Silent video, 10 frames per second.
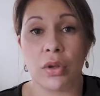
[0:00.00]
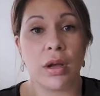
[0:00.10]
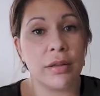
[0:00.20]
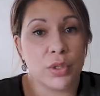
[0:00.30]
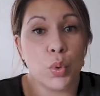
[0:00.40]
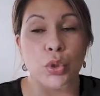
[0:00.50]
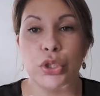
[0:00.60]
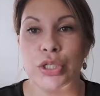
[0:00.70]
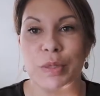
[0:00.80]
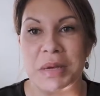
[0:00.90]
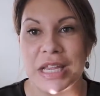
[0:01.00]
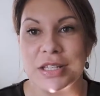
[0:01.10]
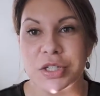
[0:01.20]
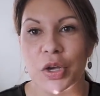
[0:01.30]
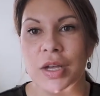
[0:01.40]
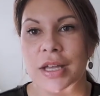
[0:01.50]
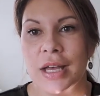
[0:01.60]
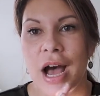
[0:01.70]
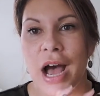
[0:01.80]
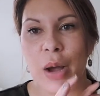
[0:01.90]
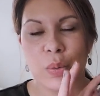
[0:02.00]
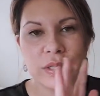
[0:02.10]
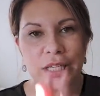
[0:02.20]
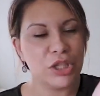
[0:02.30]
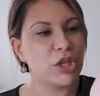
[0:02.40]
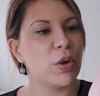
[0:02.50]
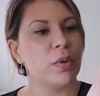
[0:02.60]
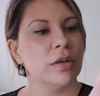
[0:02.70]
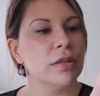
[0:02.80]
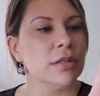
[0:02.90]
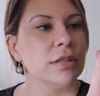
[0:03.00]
Look, it's all new to me, so I will let you know